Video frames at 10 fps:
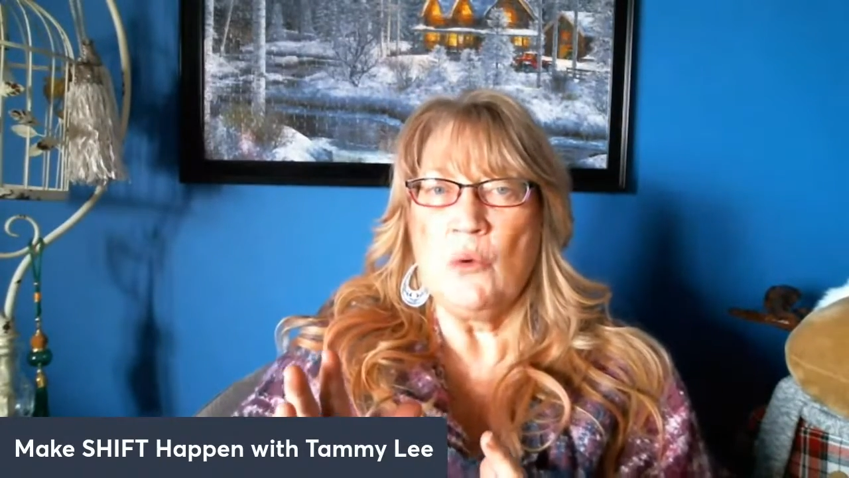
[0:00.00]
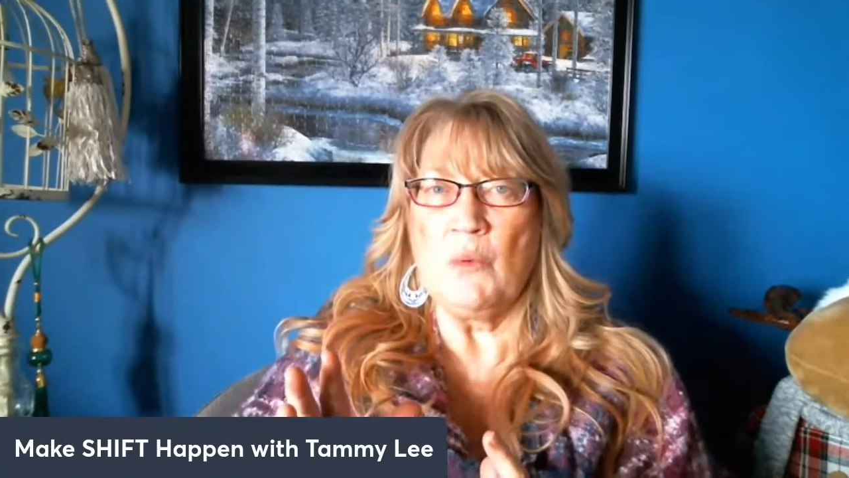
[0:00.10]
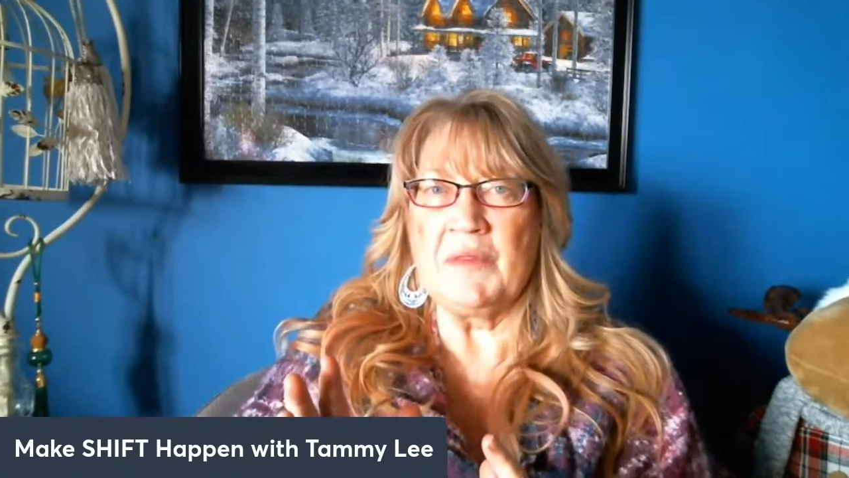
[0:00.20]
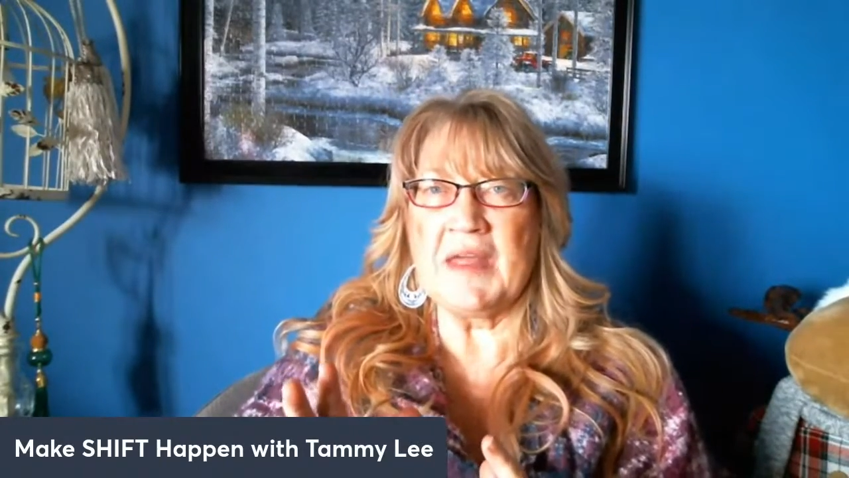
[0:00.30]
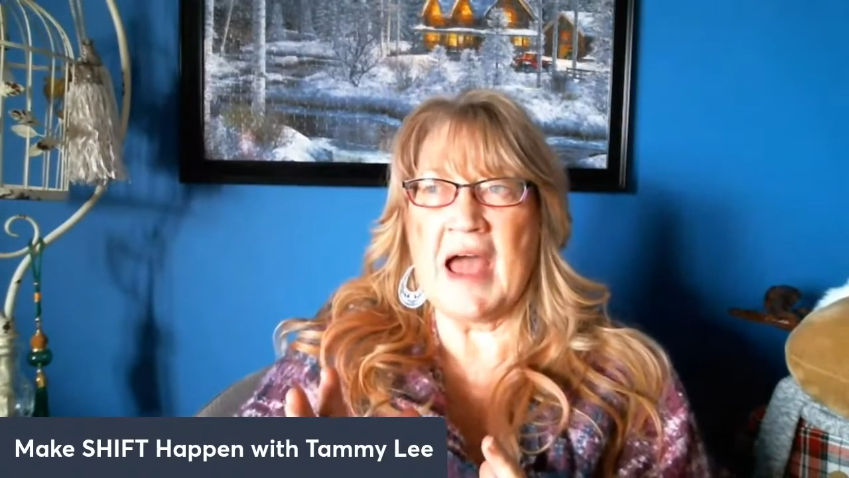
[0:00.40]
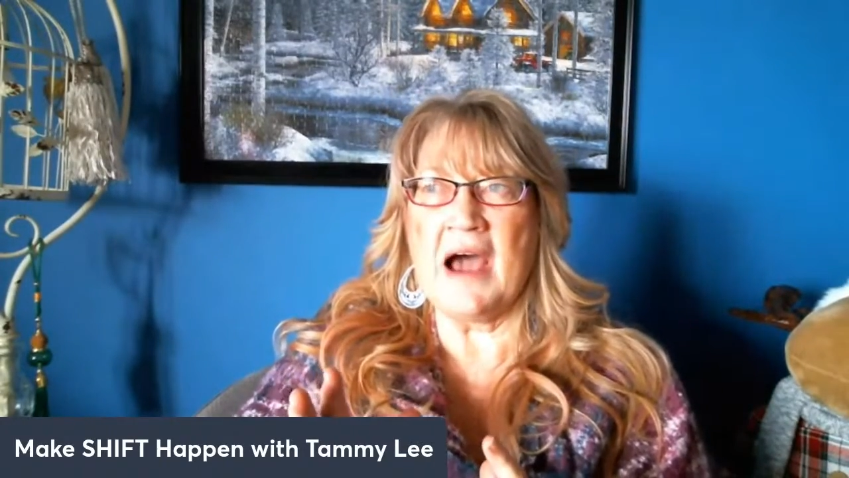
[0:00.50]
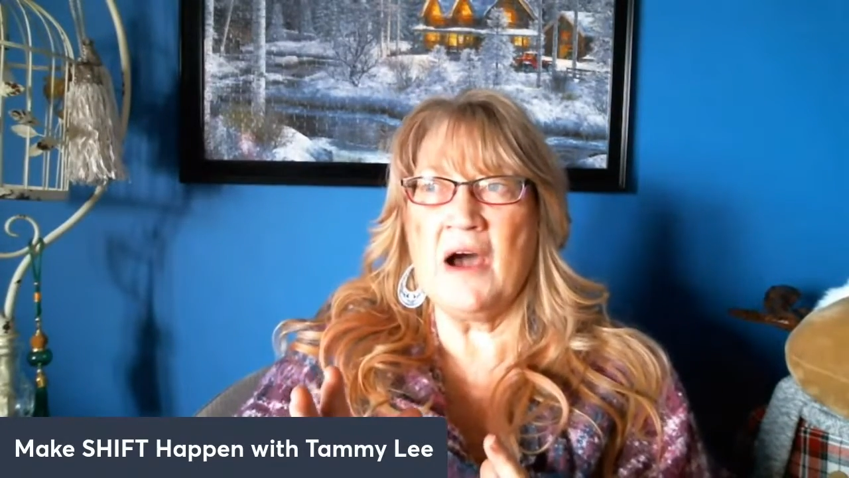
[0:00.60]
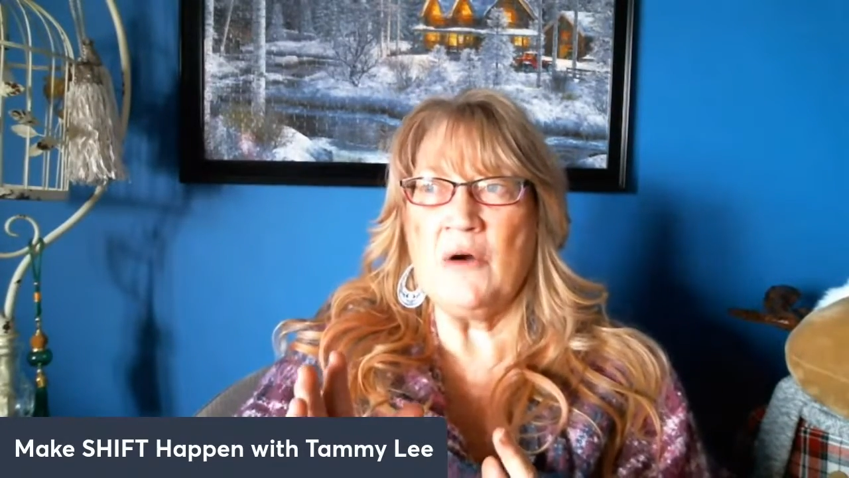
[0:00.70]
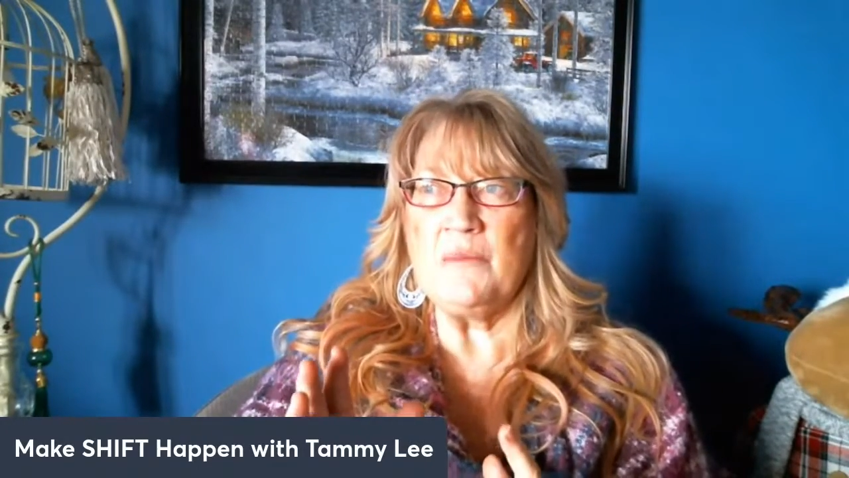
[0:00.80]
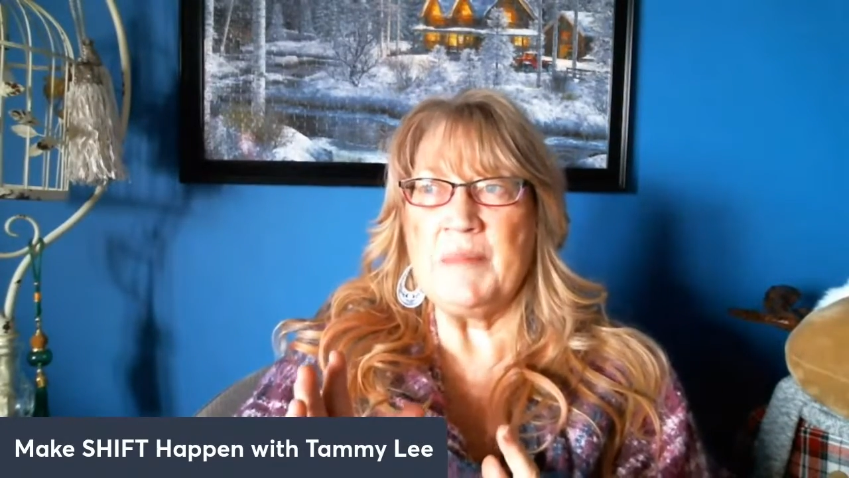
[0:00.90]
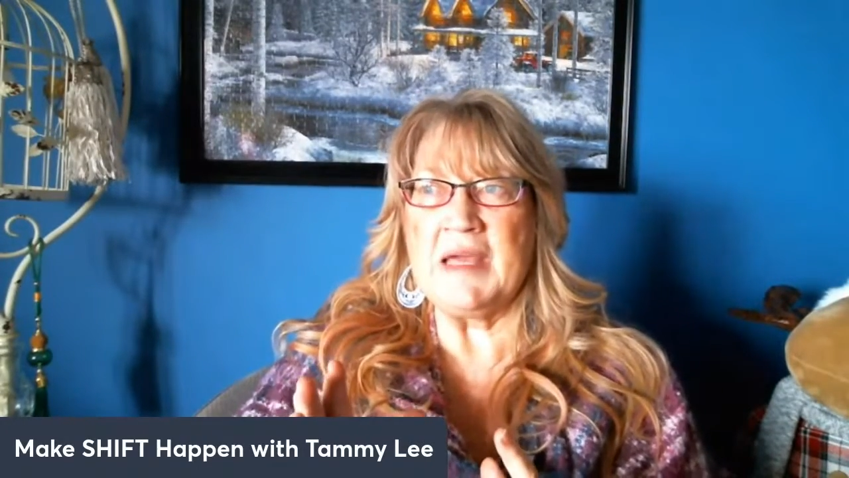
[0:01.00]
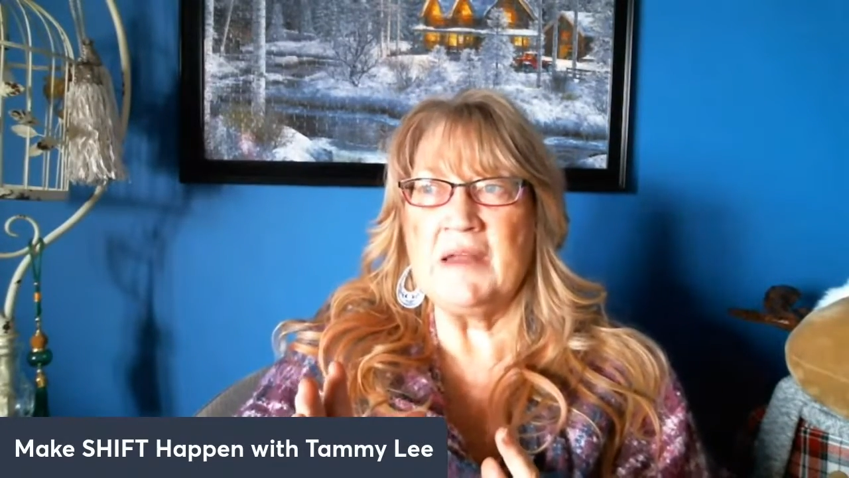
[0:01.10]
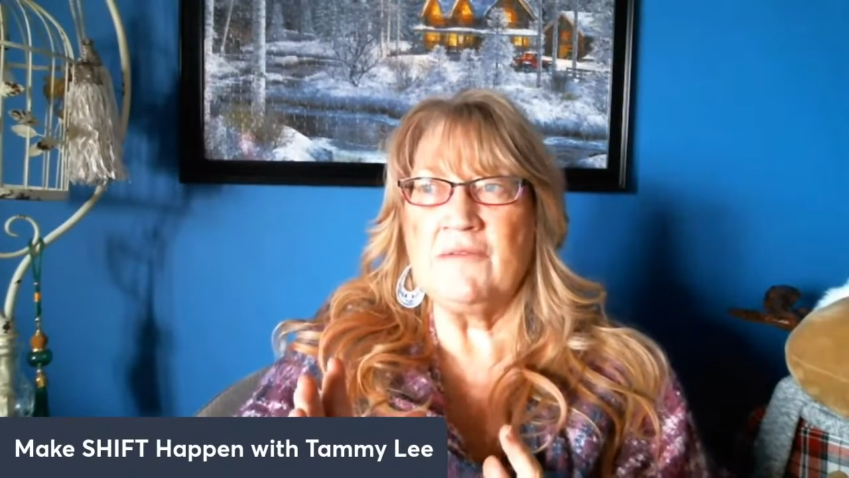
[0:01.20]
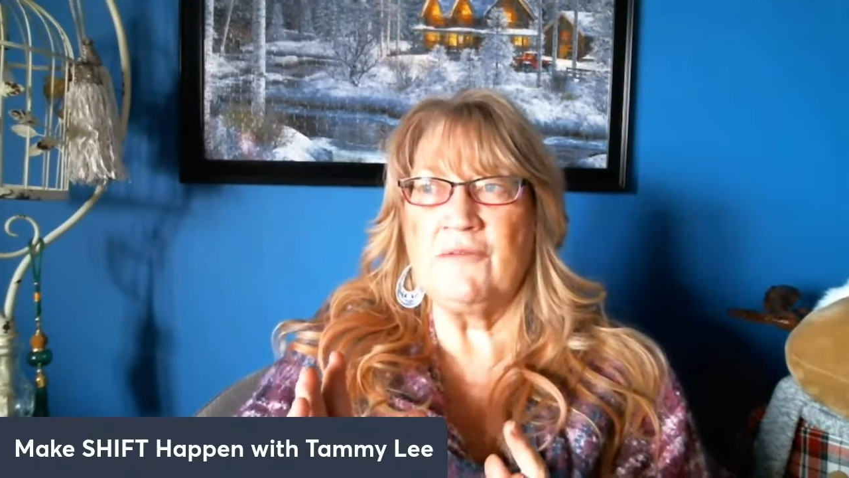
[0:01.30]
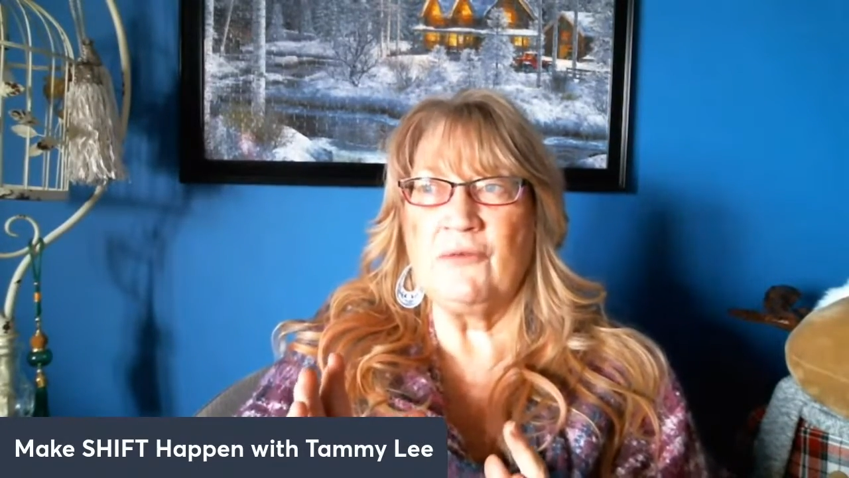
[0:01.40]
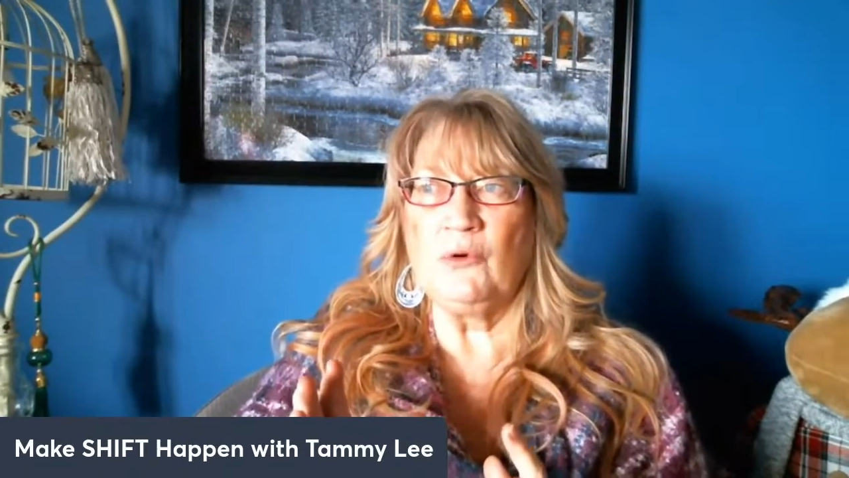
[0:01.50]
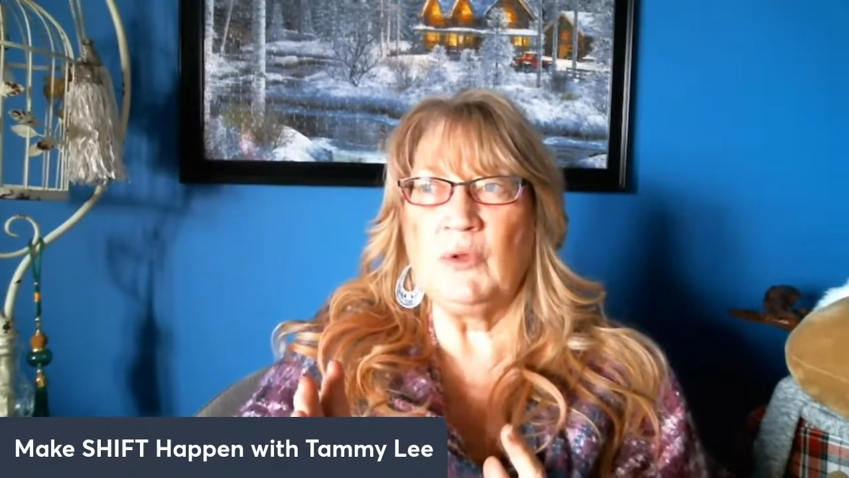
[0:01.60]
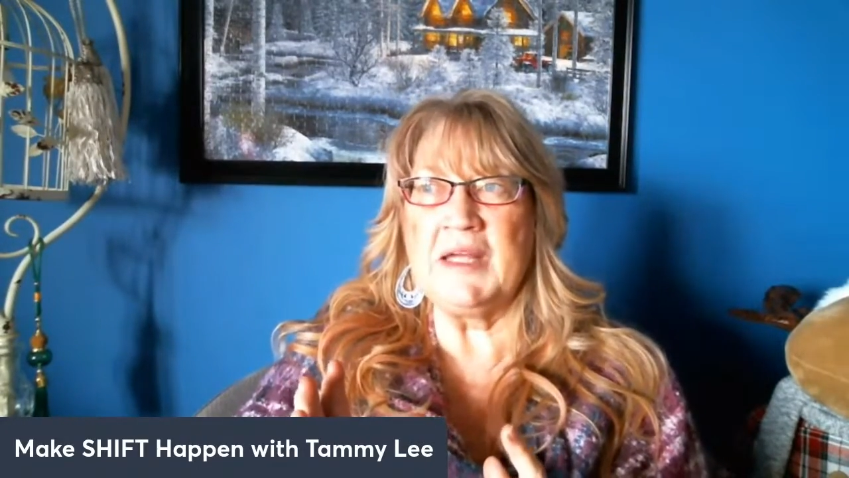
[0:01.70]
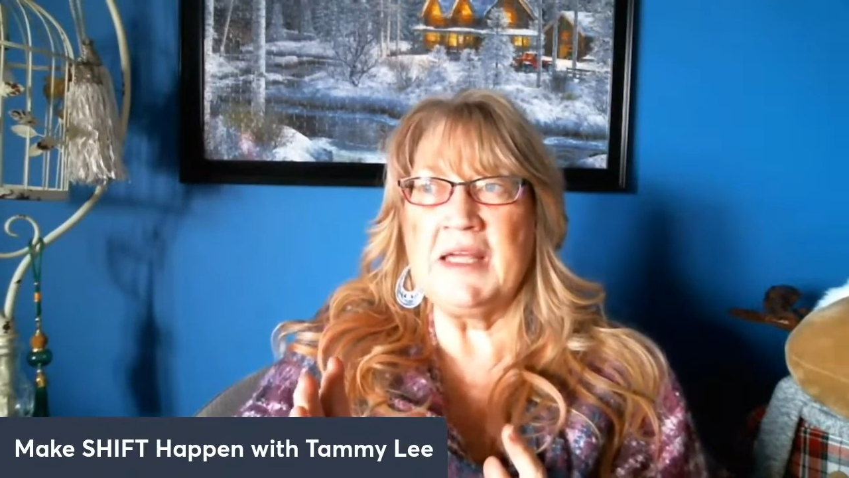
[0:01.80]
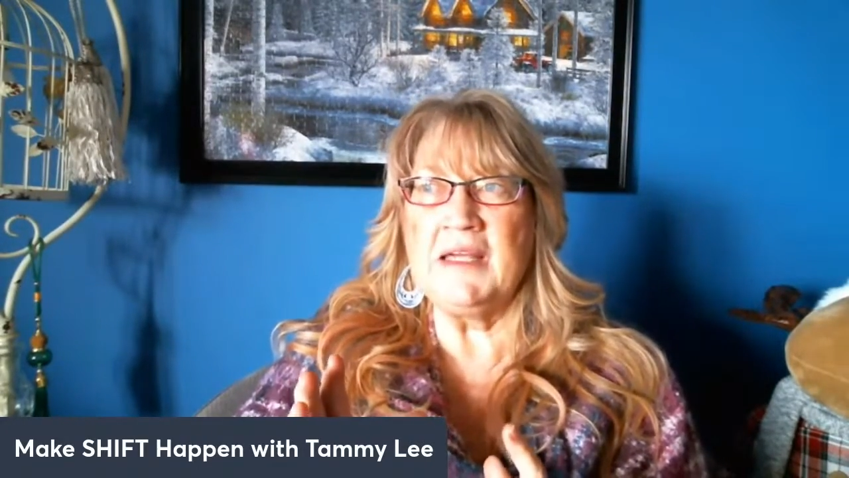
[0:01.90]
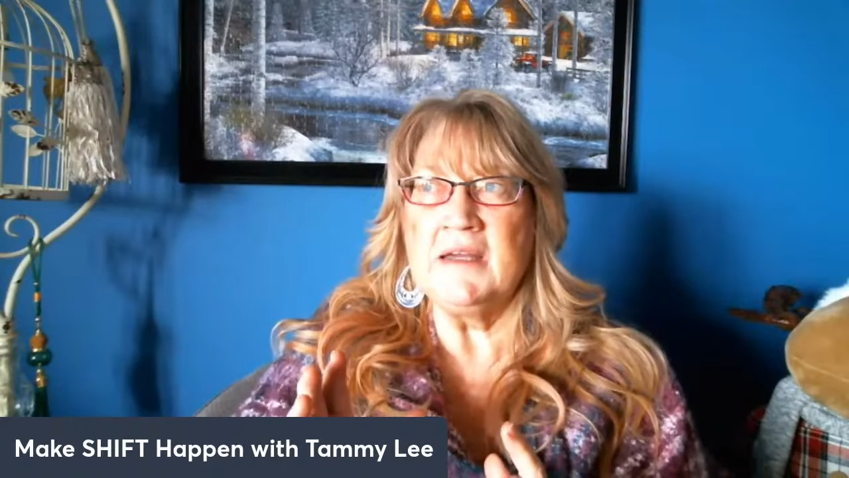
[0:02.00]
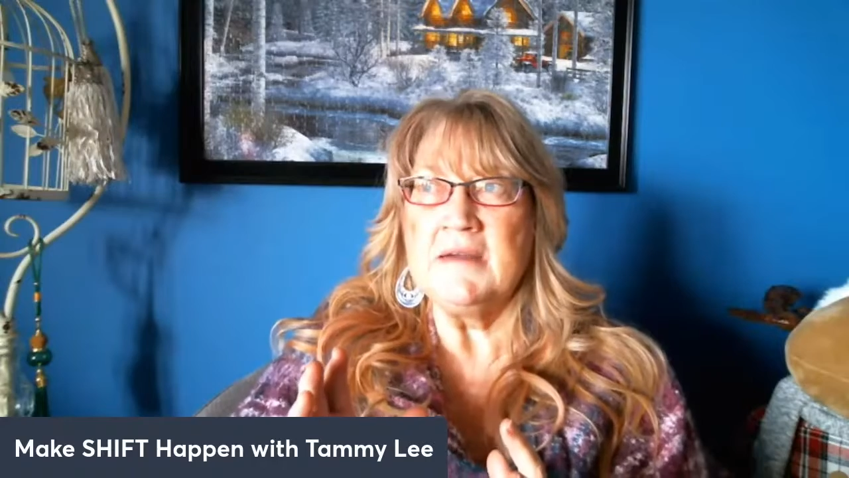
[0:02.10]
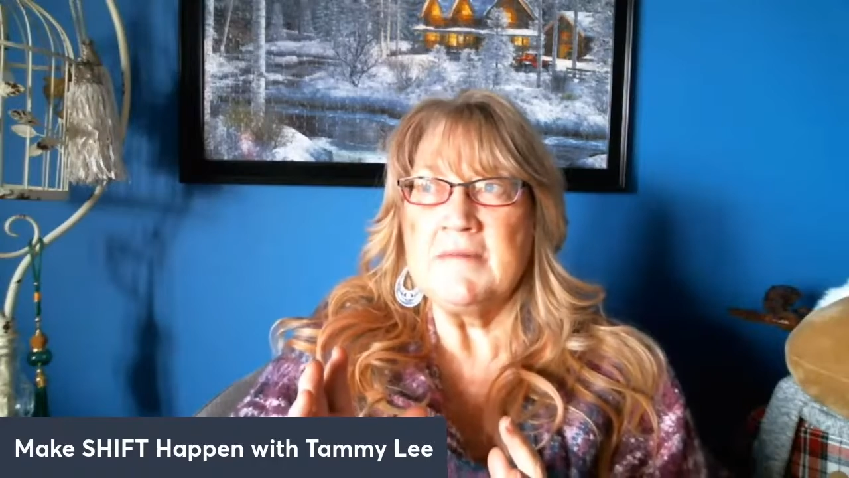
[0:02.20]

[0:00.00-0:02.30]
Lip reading: without being fully